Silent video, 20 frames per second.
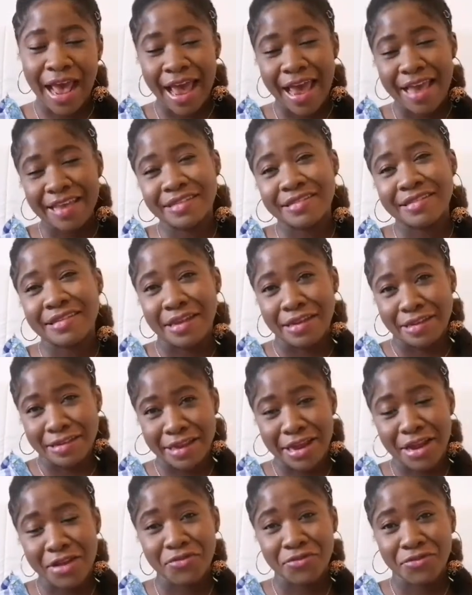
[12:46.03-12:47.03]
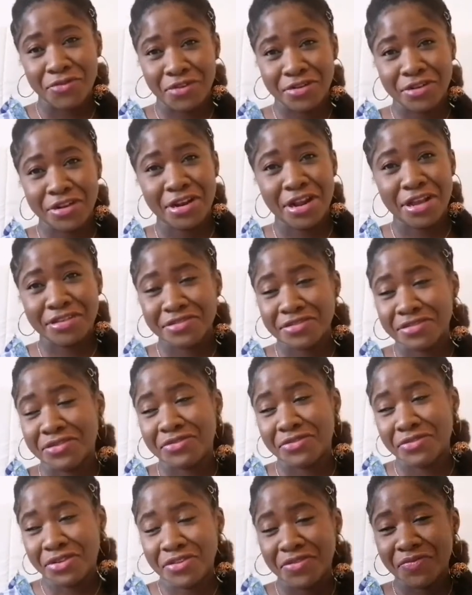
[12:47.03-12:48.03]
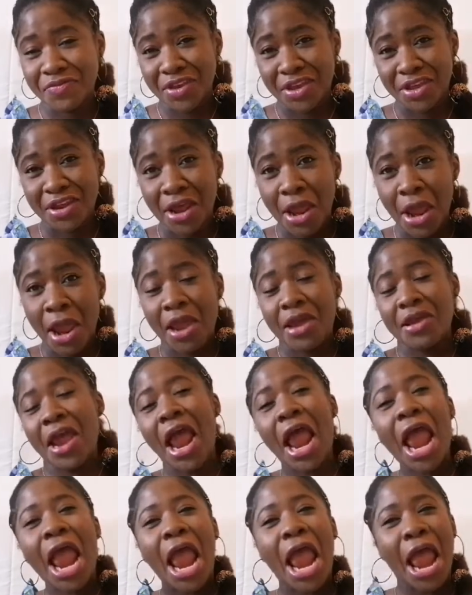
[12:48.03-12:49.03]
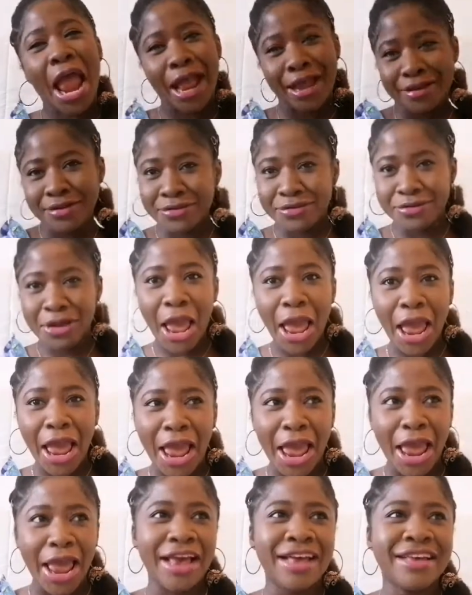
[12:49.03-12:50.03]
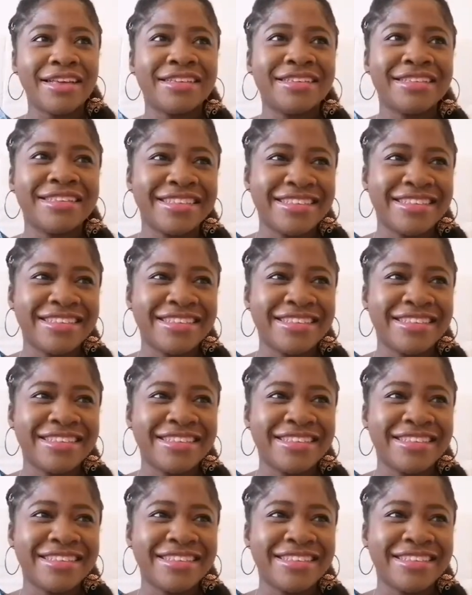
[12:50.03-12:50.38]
i started running and screaming ah! Ah!